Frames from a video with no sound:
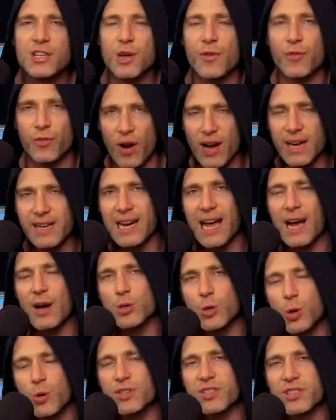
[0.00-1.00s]
So if right now
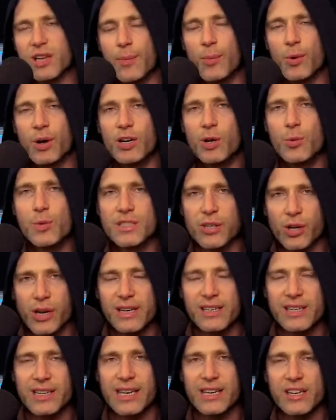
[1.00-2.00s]
you're someone who is looking
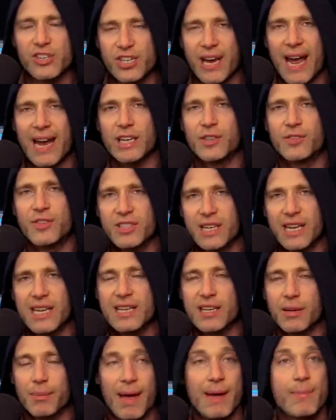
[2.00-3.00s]
to get a jacked physique
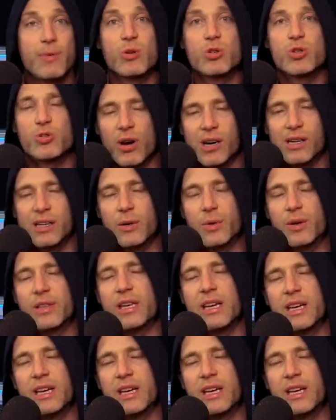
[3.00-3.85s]
and maybe you're struggling with it,